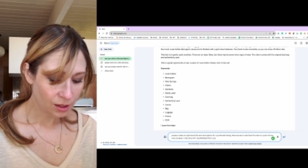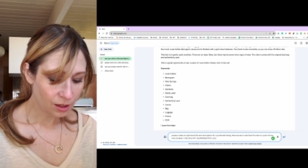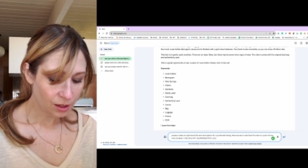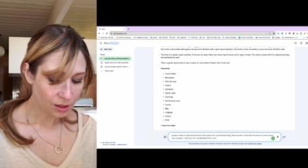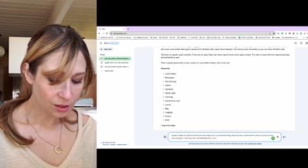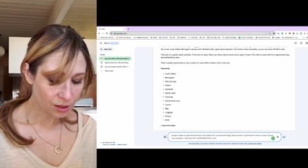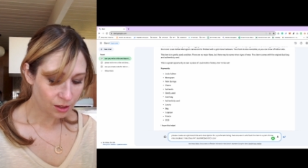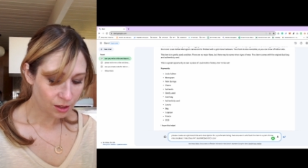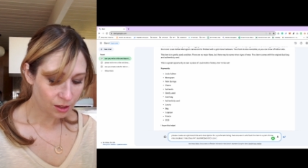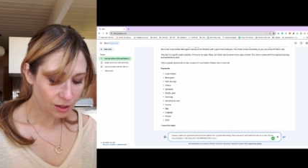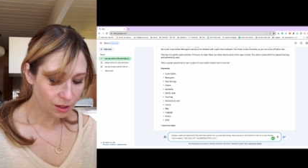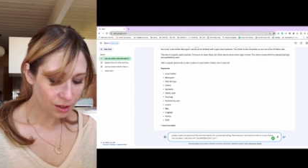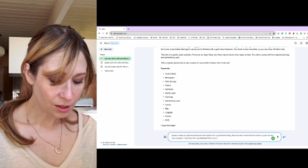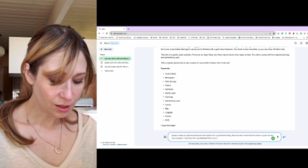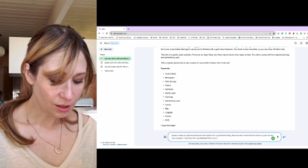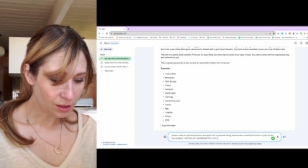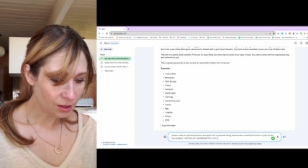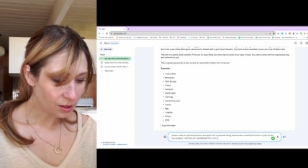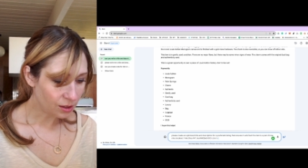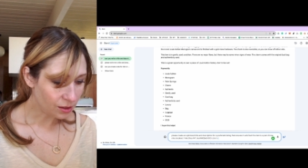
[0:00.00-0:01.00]
Color
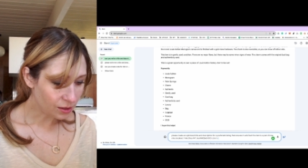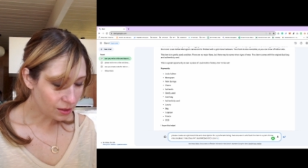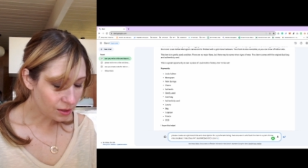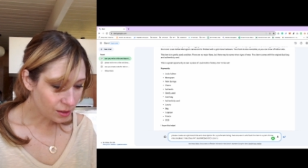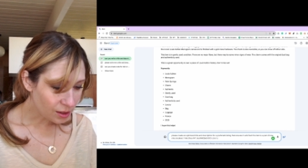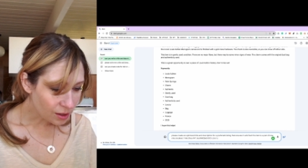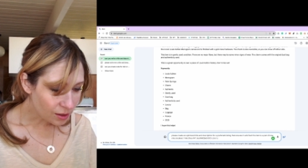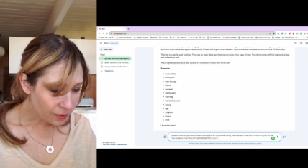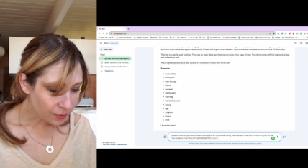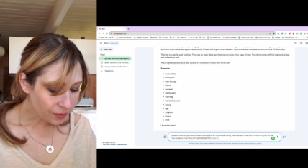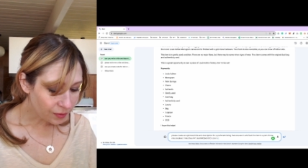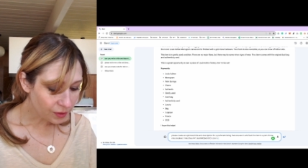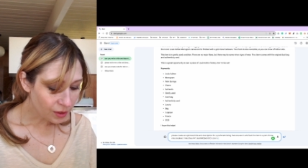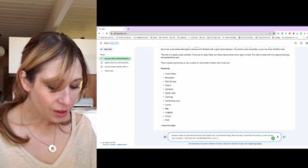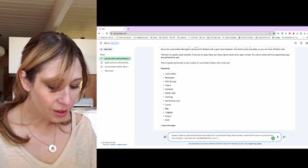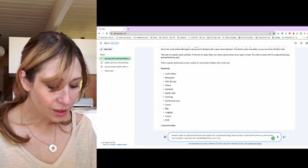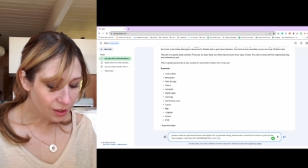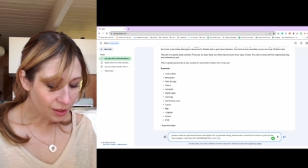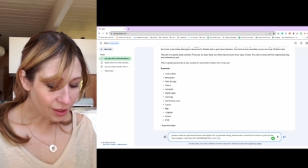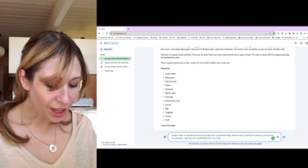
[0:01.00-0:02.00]
is,
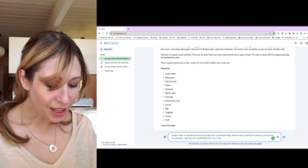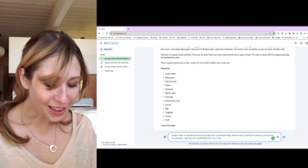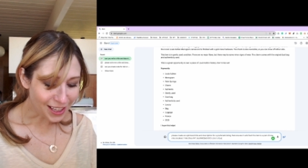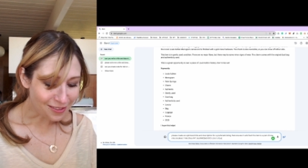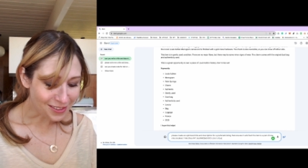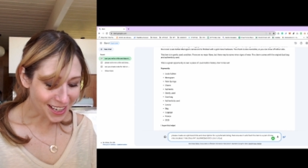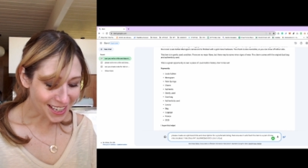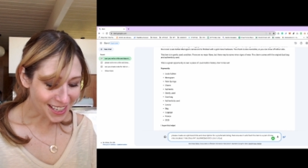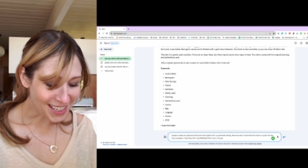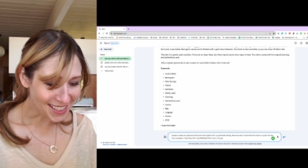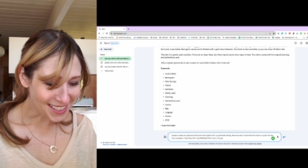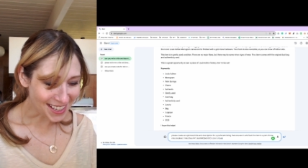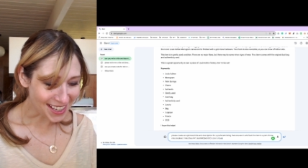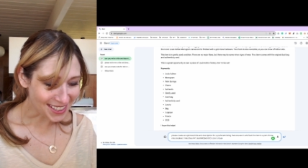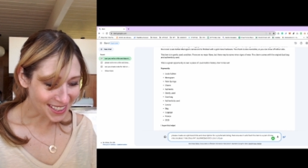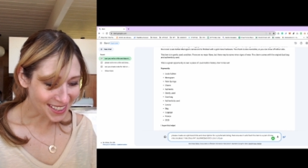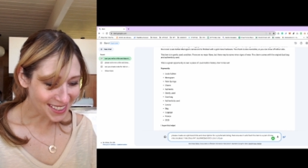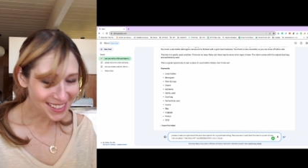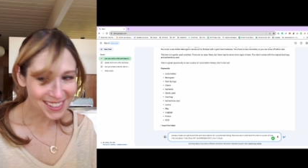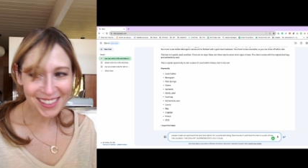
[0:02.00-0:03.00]
I love Nike's
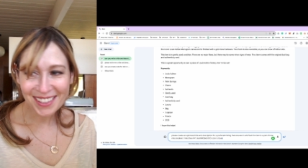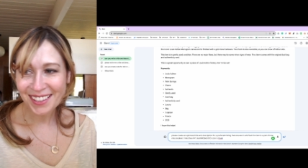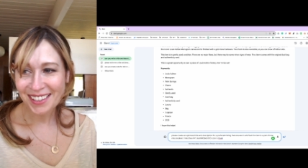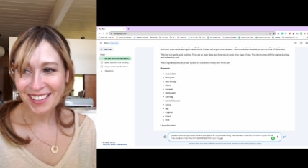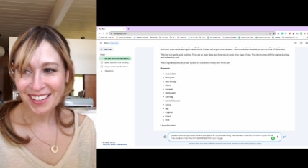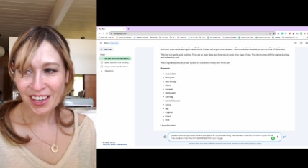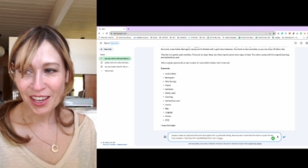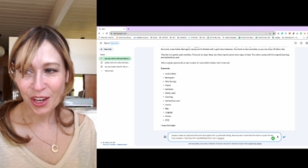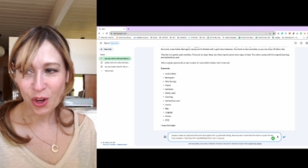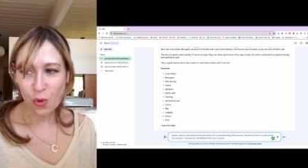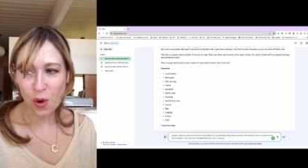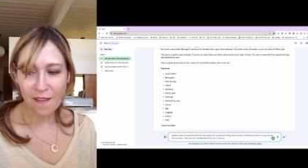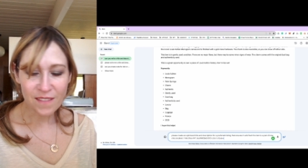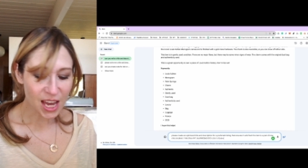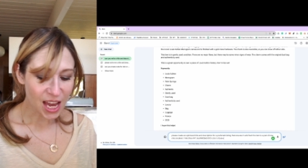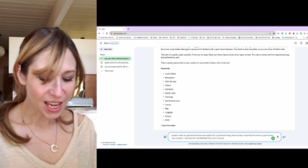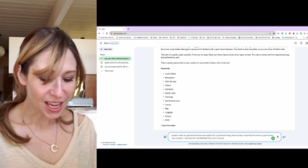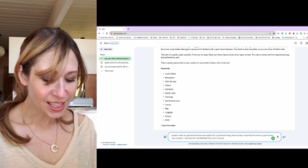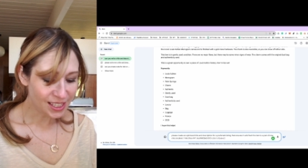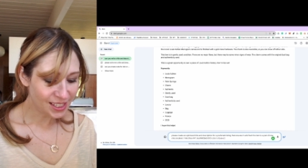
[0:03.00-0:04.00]
colors, Guava
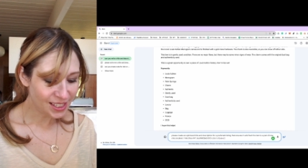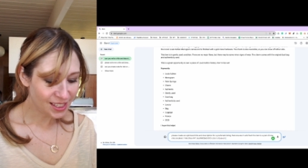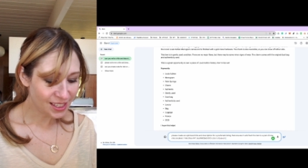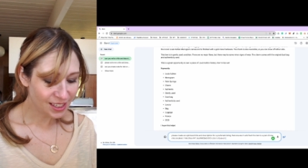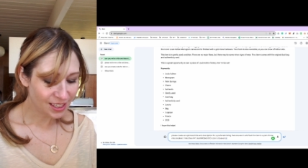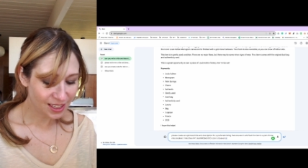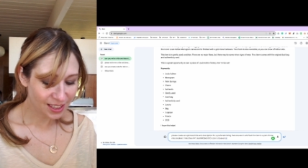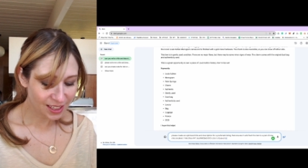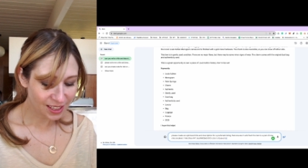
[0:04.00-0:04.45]
Ice,